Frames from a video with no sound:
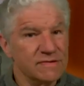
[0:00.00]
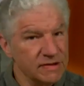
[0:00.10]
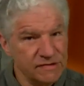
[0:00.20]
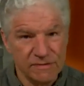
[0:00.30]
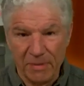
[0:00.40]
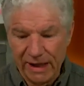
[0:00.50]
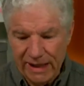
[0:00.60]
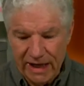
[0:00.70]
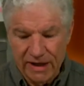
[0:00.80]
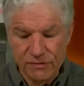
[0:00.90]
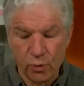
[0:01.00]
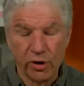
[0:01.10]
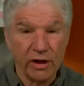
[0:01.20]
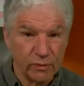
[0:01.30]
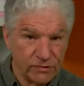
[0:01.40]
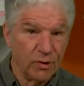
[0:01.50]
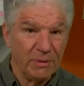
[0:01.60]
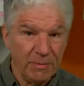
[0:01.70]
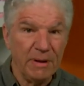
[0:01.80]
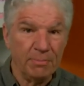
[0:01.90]
This is my guess, working with so
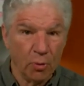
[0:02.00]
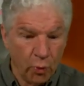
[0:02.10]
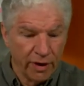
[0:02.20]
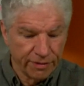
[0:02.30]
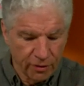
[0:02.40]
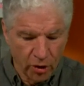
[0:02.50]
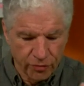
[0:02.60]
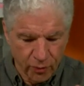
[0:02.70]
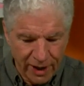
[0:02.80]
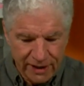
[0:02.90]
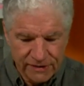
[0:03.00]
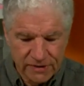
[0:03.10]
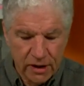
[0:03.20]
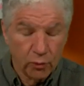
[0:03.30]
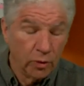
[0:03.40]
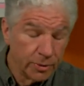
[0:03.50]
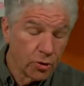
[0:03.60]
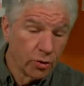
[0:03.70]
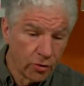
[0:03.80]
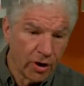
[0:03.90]
many people with arthritis,
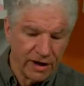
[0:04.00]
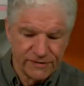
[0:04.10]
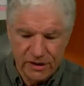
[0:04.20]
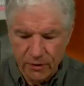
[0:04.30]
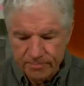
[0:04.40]
rheumatoid or osteo.